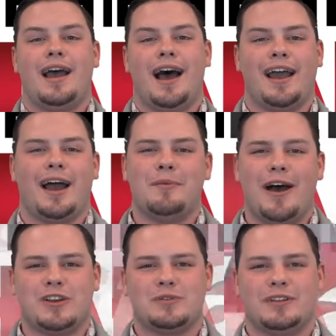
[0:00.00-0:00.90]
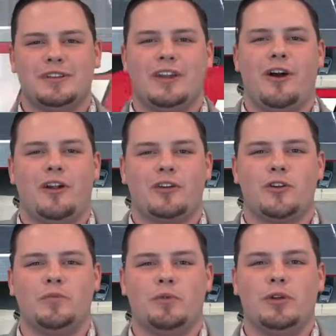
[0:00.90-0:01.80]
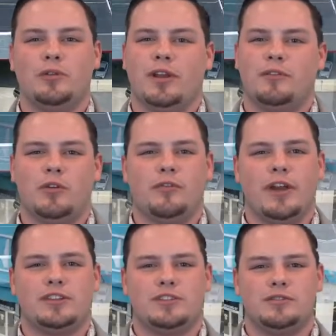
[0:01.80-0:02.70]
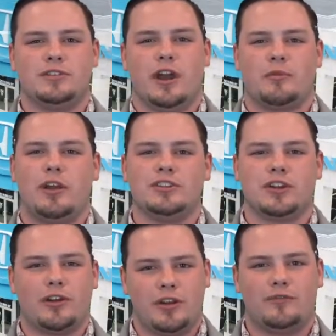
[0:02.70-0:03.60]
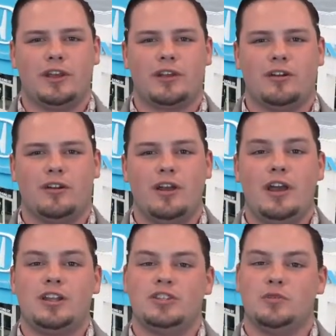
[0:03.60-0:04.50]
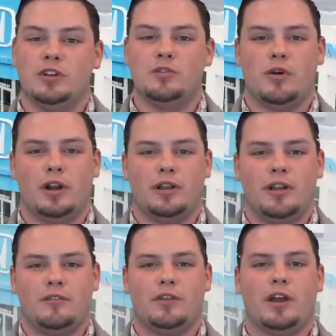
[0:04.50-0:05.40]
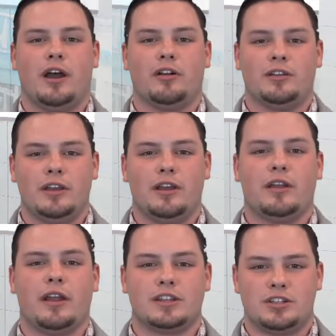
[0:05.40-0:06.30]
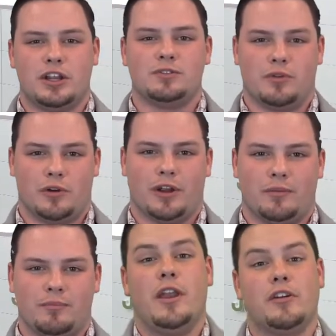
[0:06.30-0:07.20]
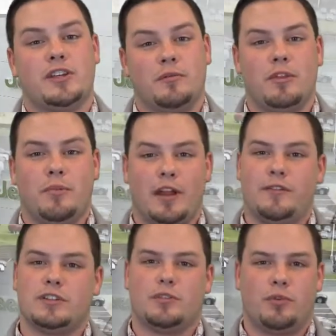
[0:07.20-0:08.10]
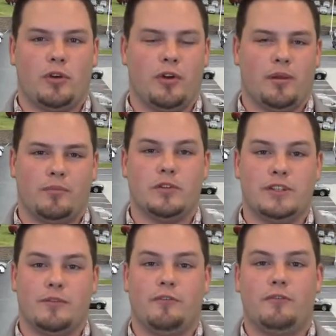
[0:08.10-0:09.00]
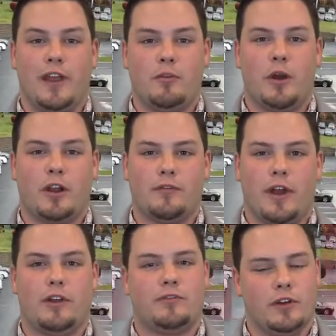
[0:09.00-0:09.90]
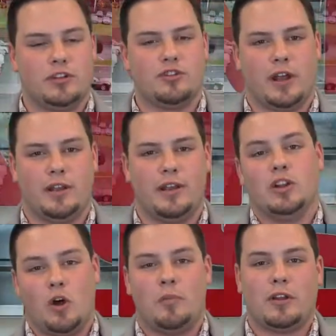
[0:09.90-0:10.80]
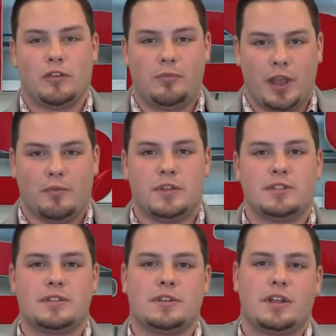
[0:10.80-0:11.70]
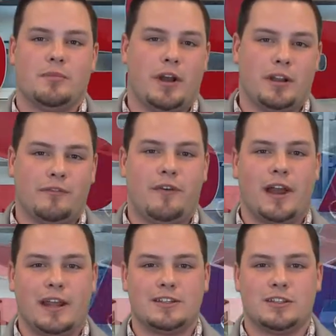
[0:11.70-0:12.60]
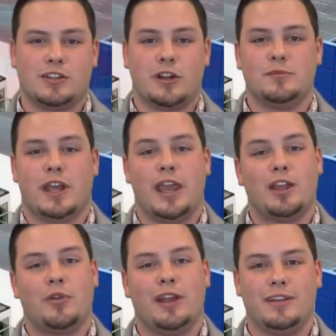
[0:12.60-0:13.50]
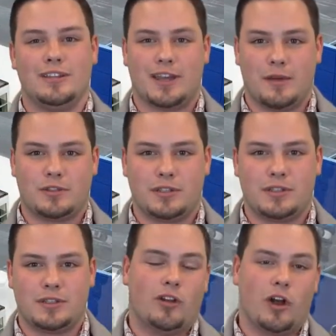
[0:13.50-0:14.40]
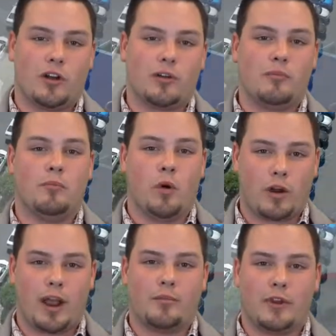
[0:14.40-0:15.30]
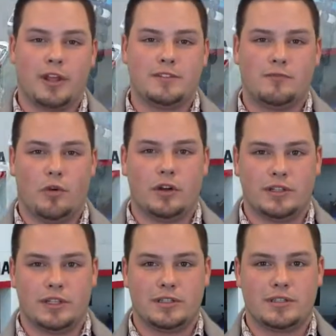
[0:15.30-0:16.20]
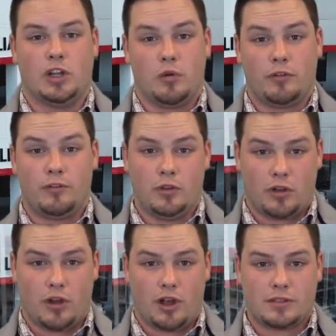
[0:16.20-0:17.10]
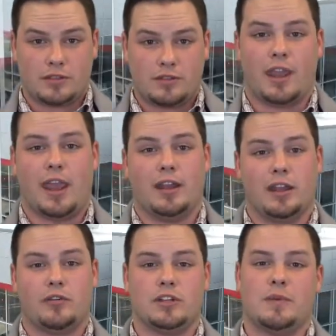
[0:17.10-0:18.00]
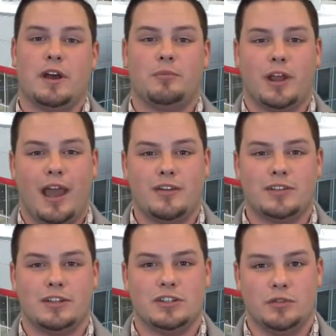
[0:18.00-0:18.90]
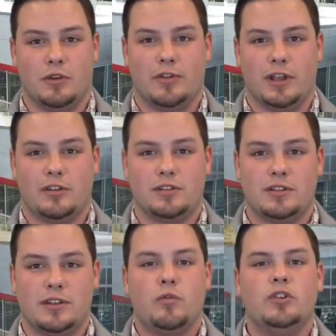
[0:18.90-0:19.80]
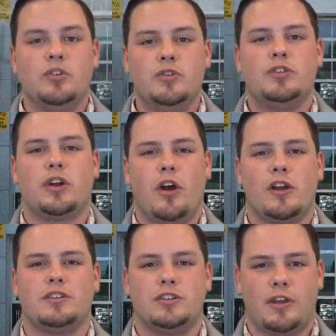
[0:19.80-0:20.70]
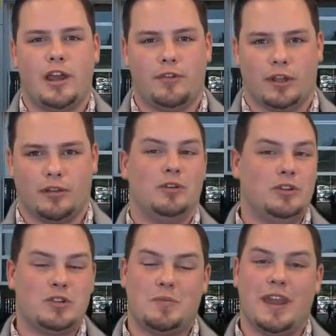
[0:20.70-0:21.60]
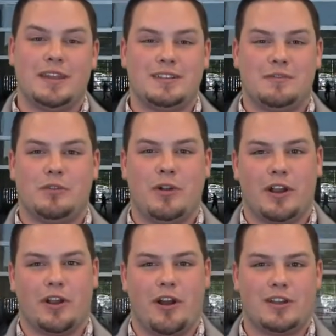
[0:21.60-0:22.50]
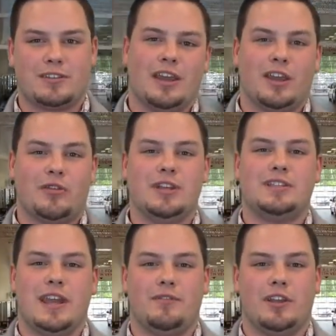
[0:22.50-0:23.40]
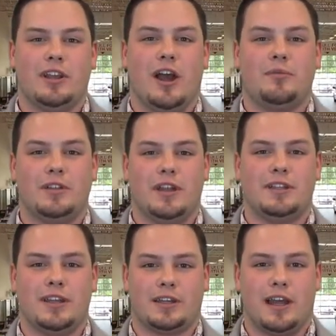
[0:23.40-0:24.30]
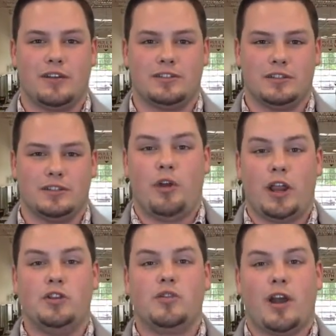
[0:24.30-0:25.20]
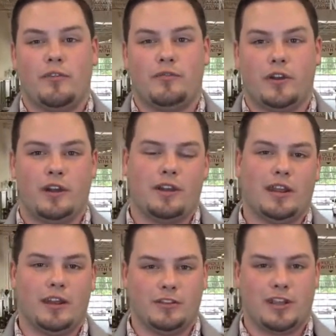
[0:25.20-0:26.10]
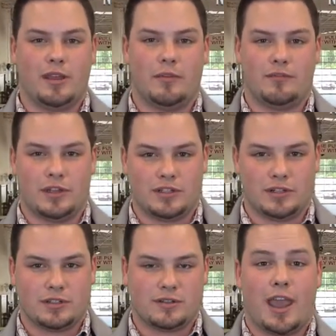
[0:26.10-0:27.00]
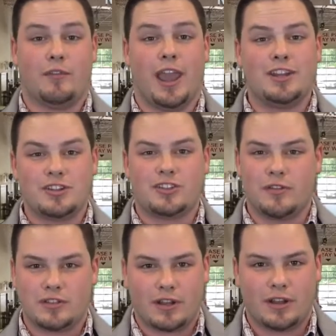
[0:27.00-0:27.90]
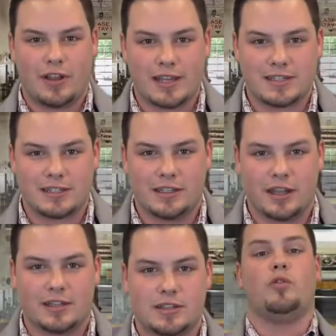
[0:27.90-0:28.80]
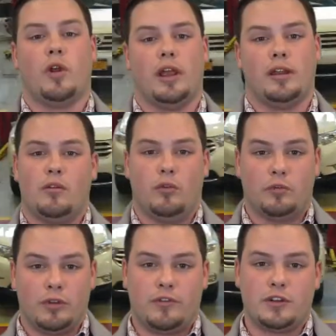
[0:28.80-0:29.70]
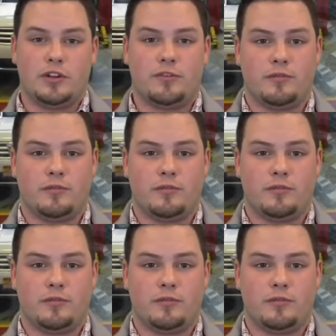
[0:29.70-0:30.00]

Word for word: Hi, I'm Alex with the Lia Auto Group, and we would love to invite you to upgrade your current vehicle to a new one via our Lia Exchange Program. Here are some of the benefits of the program. Receive a fair market value for your trade, low monthly payments, competitive financing terms and great lease options, longer, more comprehensive warranties, lower fuel costs, and increased mile per gallons on these newer vehicles, reduce your cost of driving, reduce maintenance and repair costs, increase safety and up-to-date technology, brand new comfort and entertainment features. Have you had your service done in the last 60 days? Great. We'll refund your